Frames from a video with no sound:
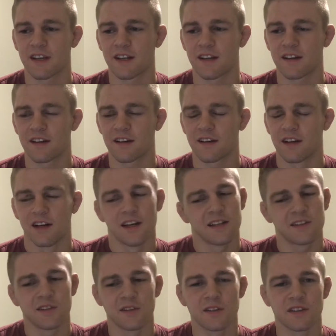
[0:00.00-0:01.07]
And
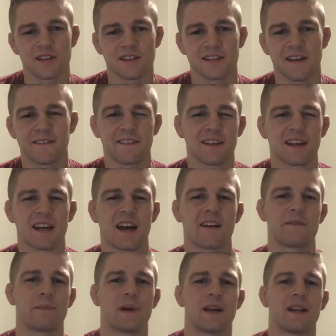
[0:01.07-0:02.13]
doing this because I feel like
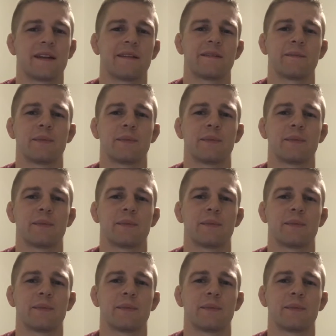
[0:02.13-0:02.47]
I've been